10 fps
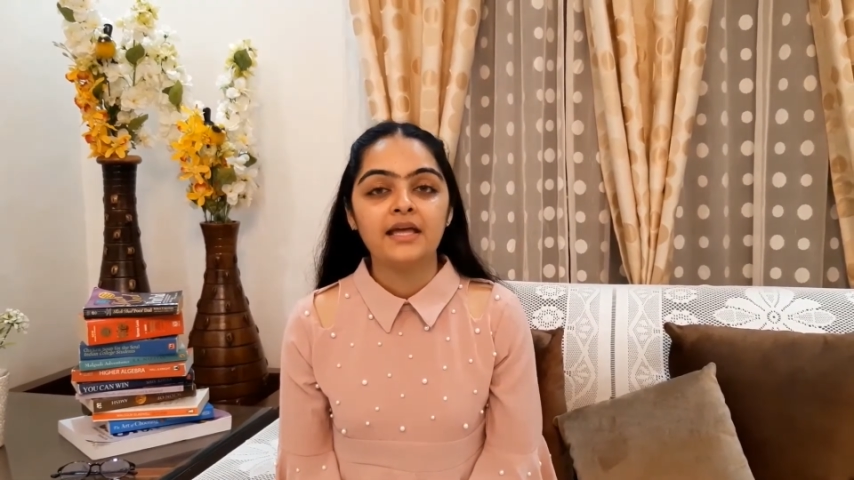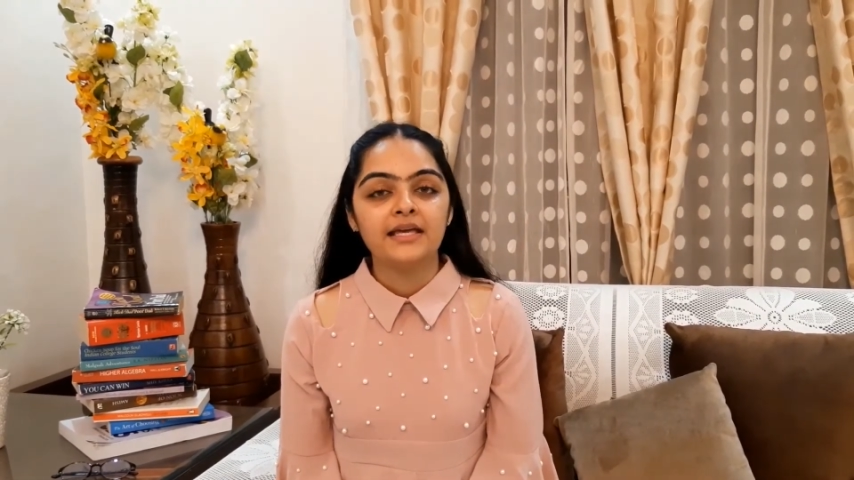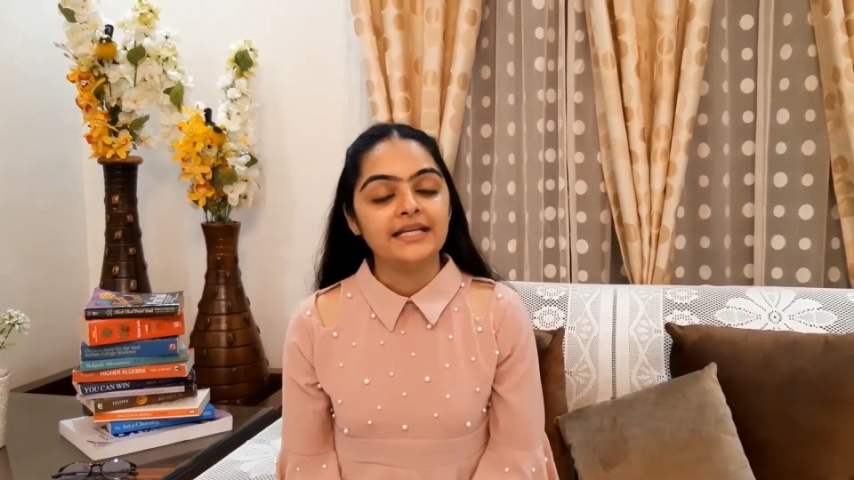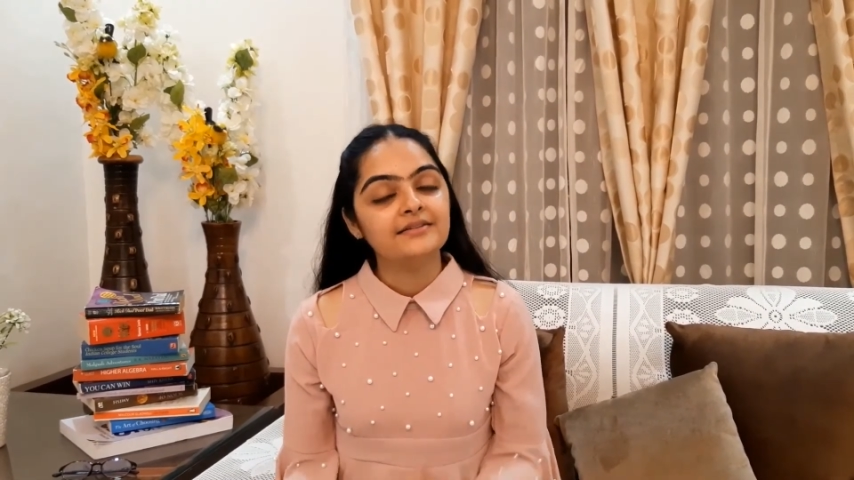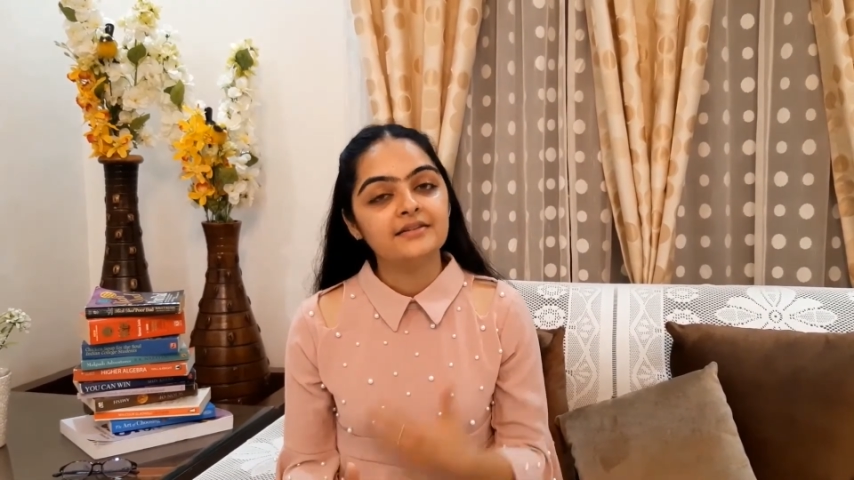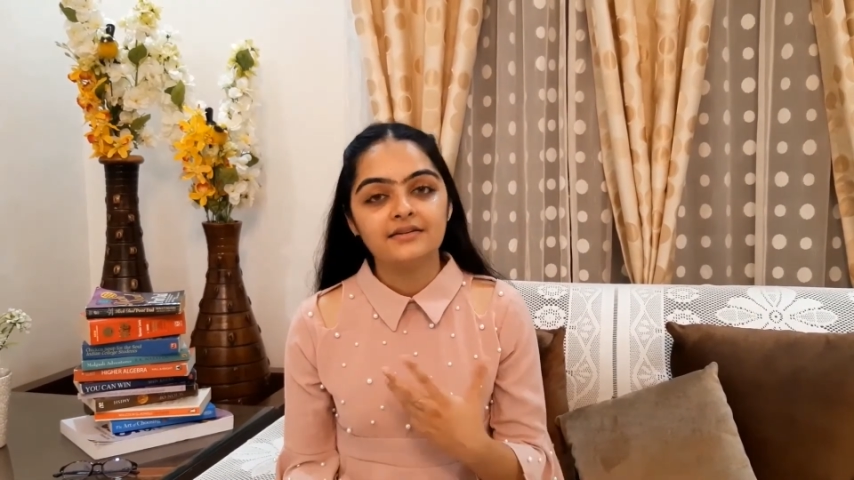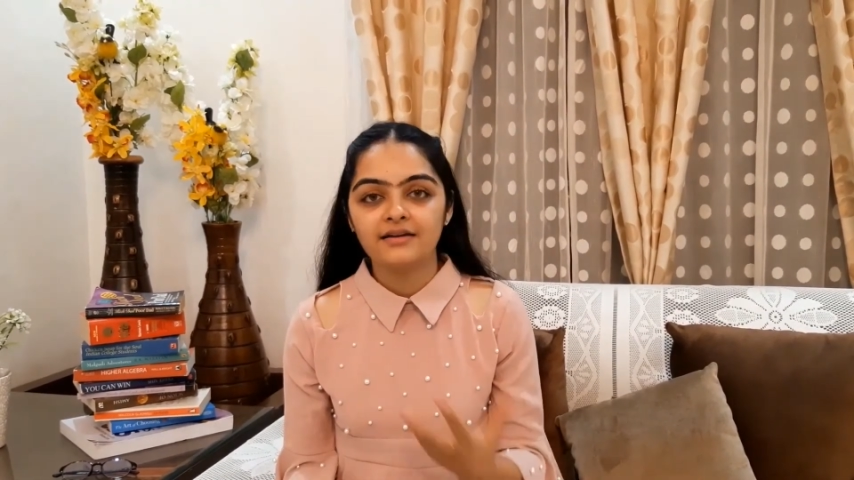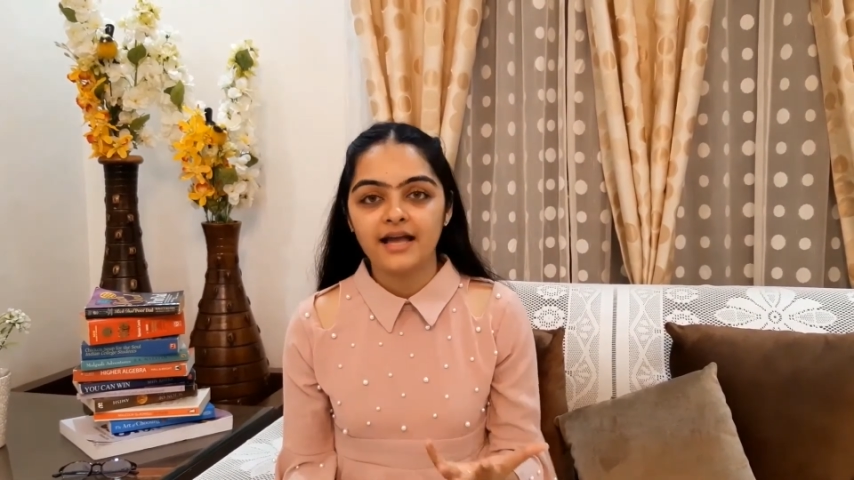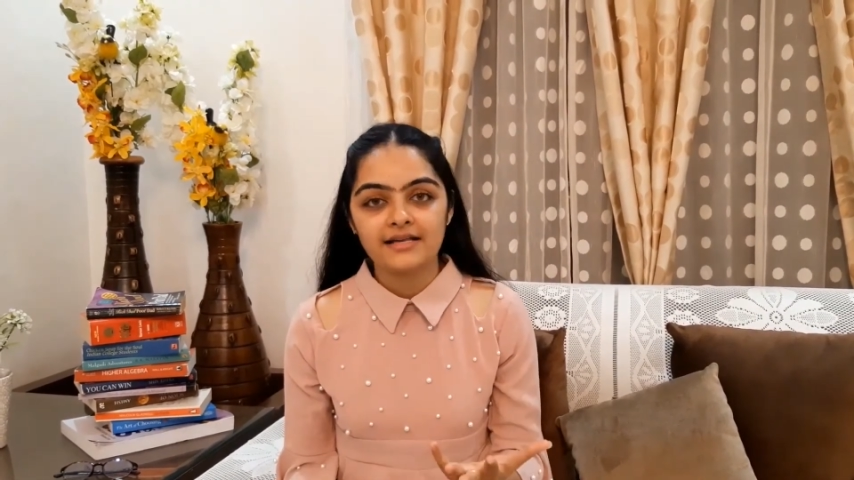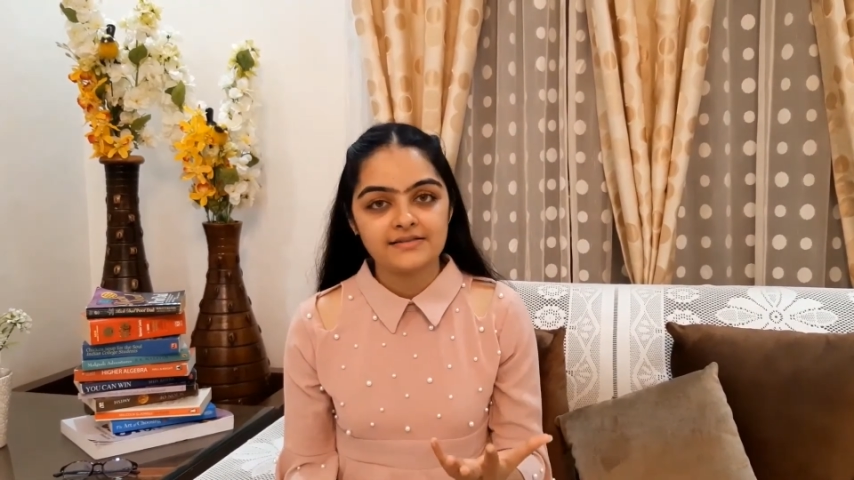either
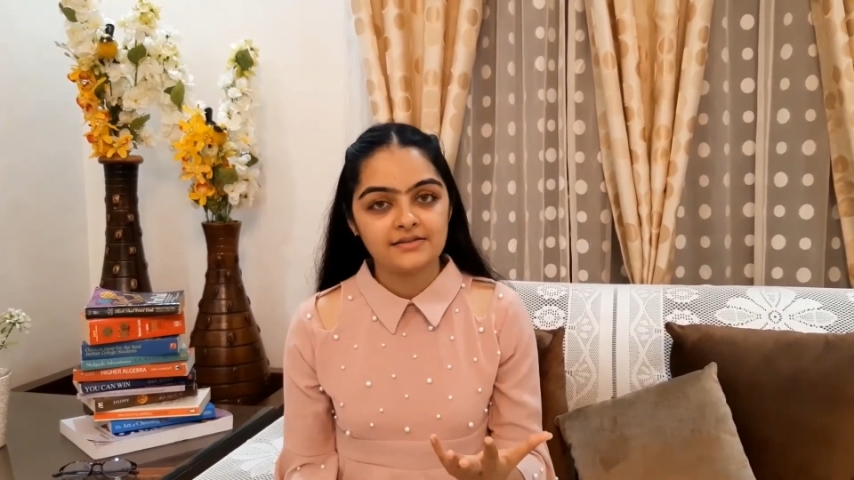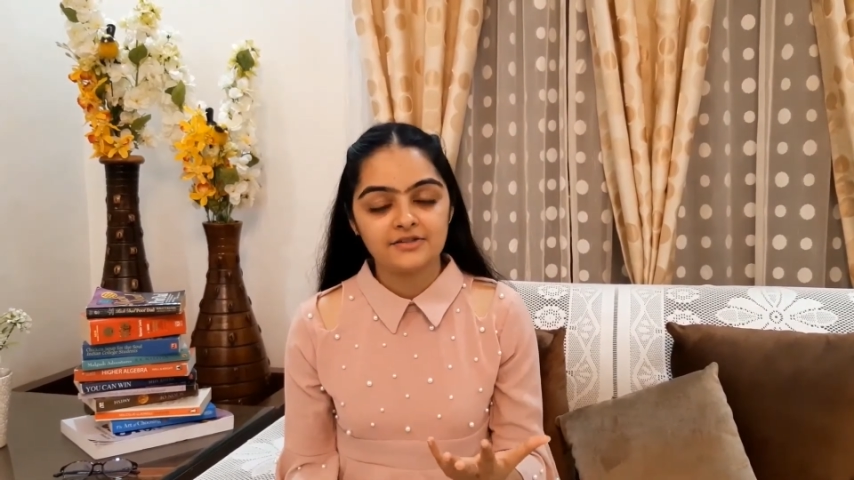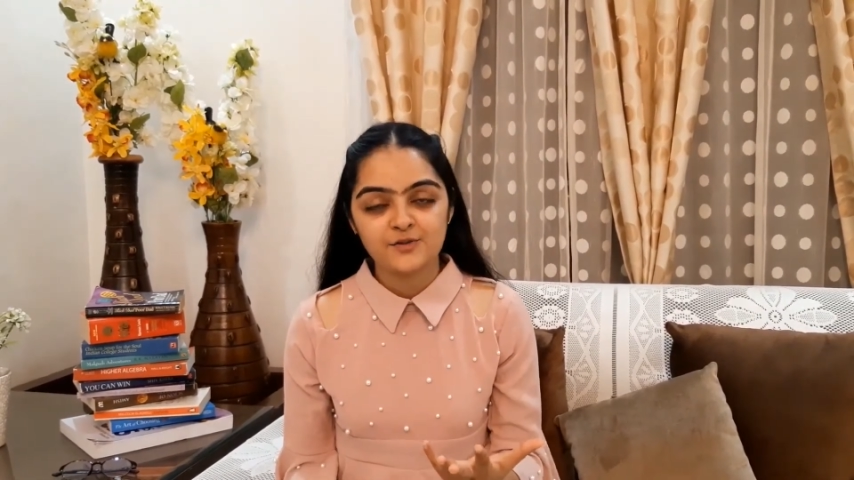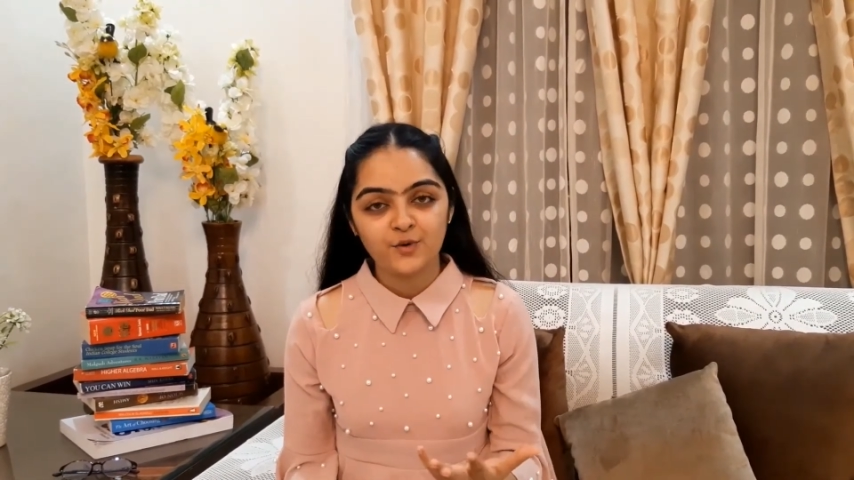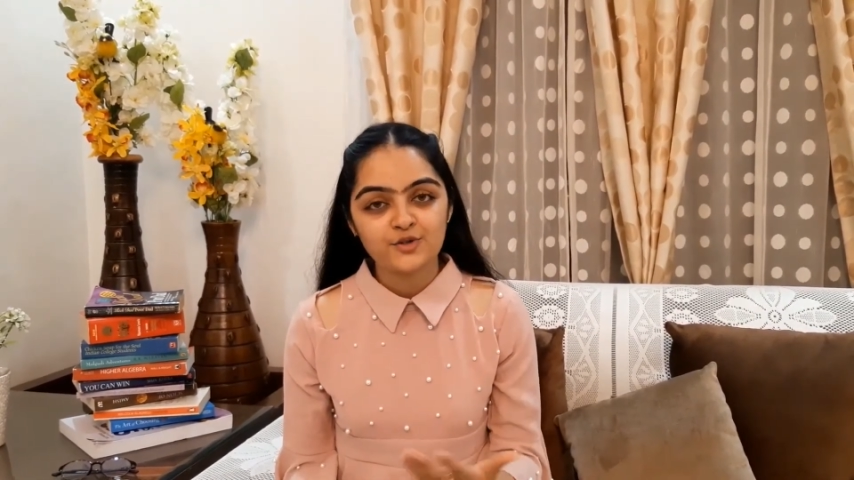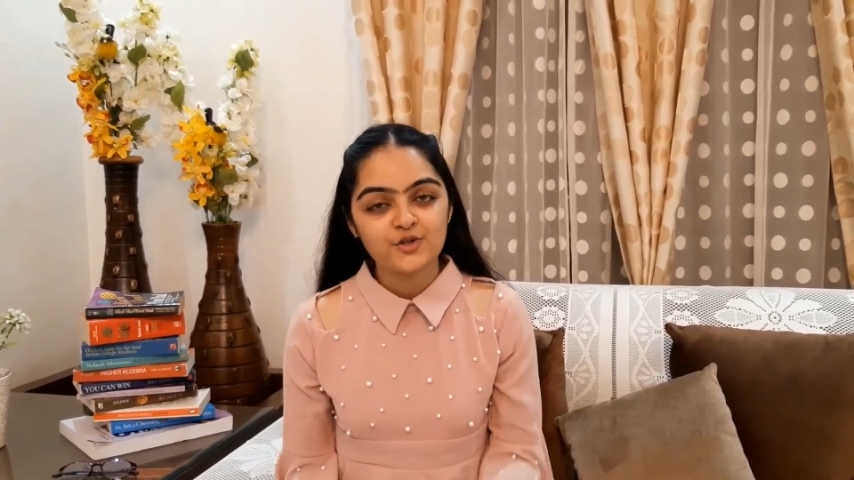as a response